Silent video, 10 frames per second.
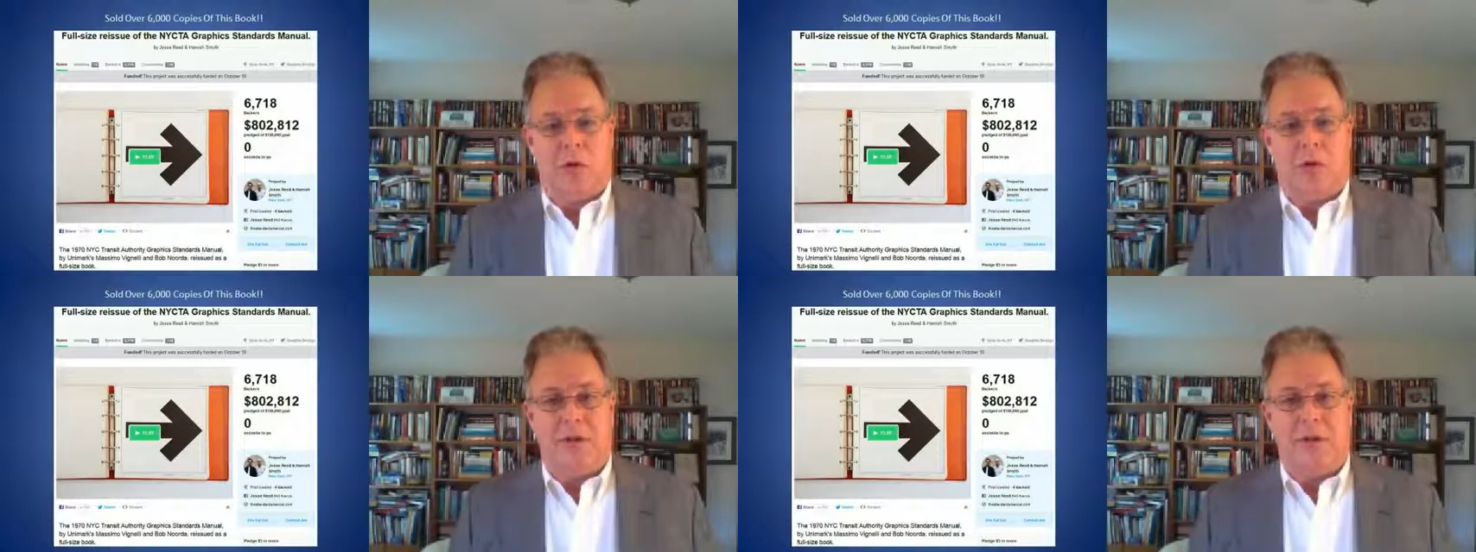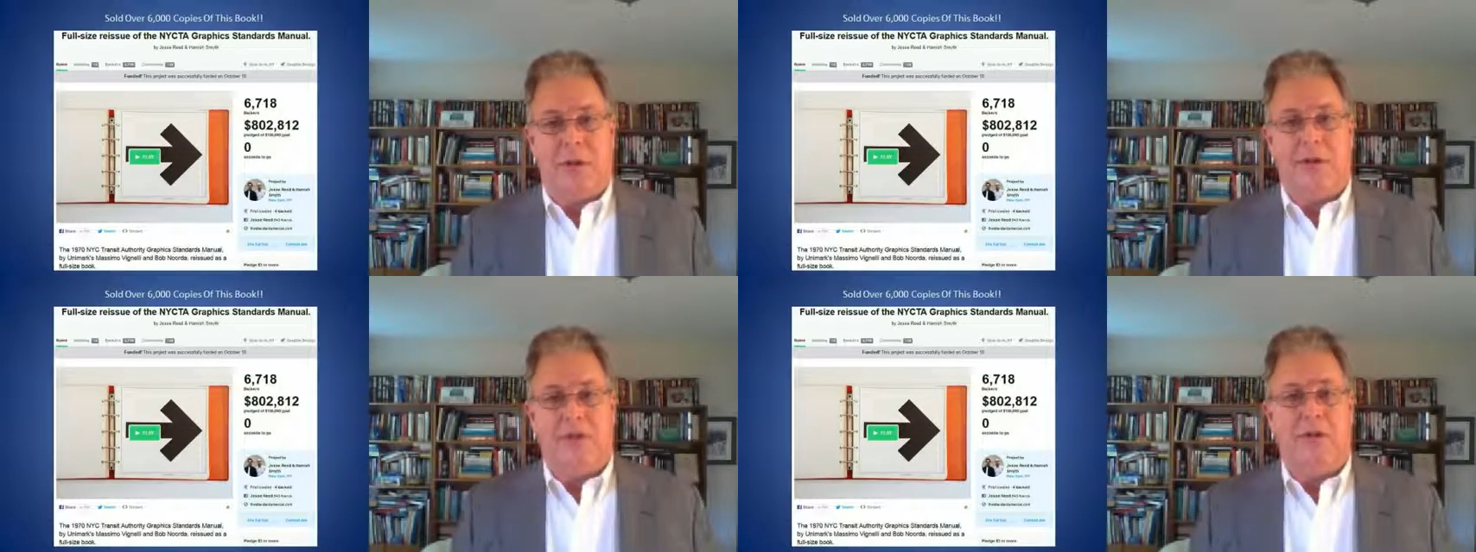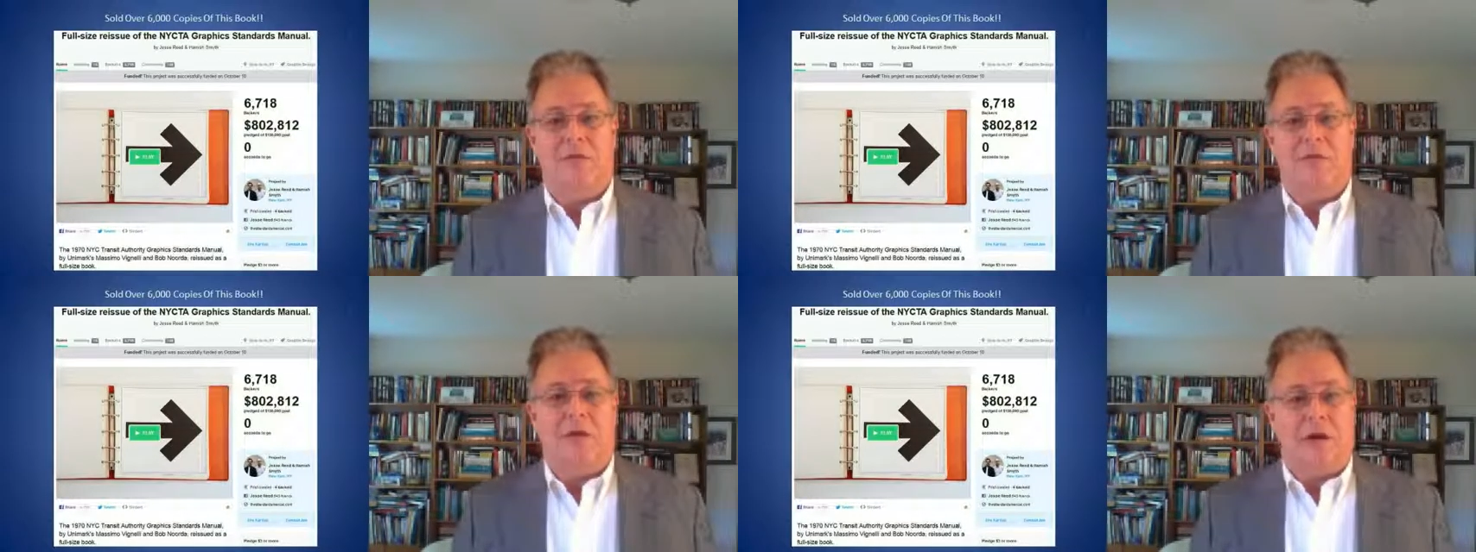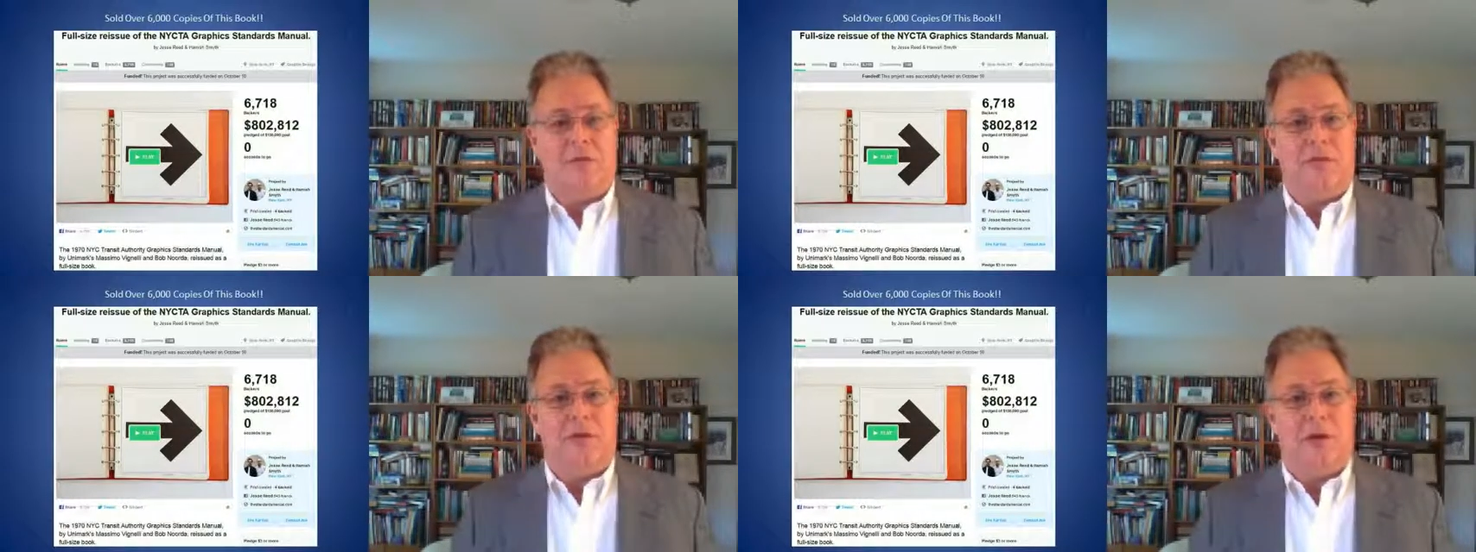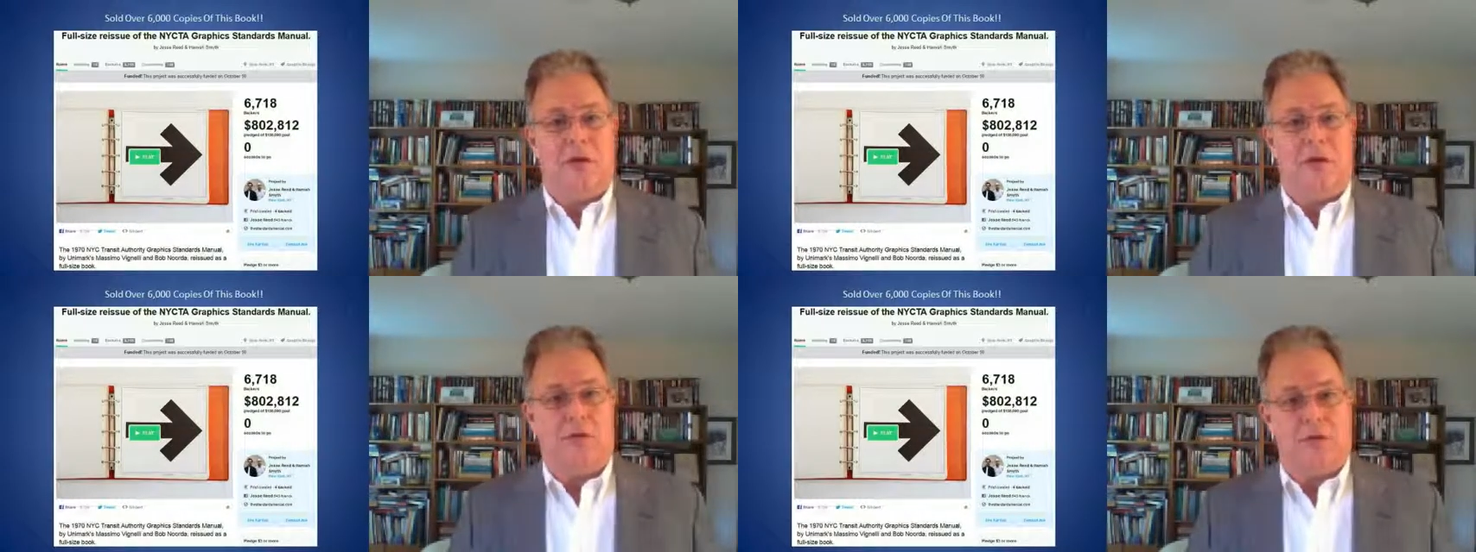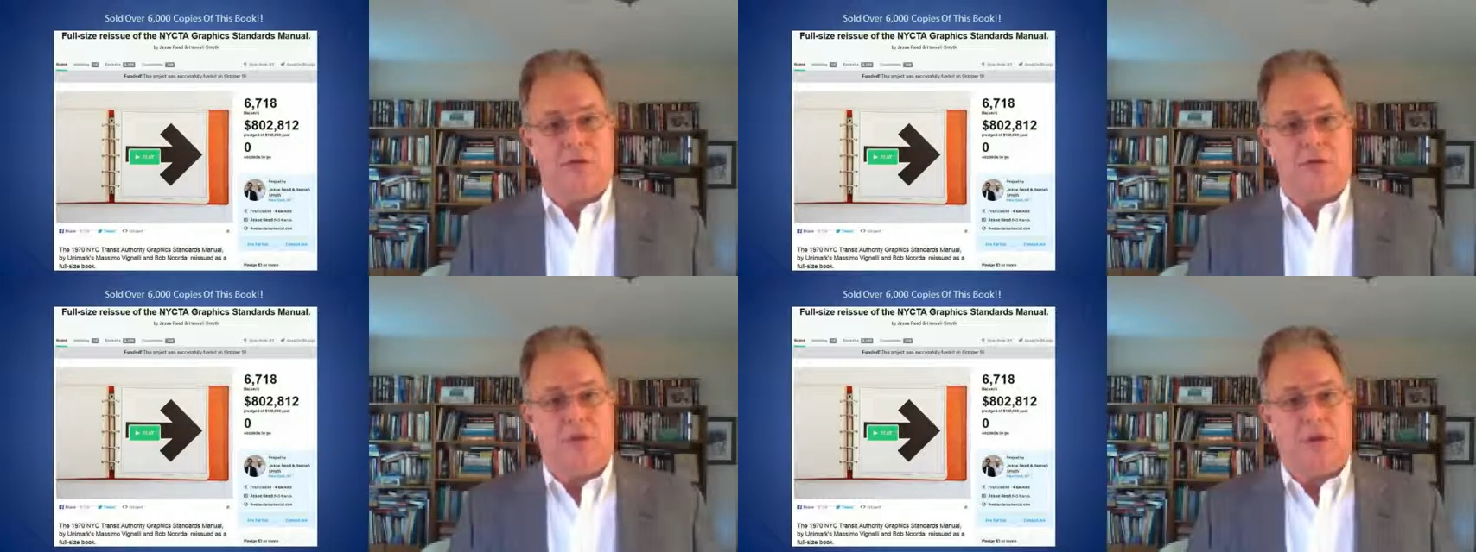They brought in $800,000.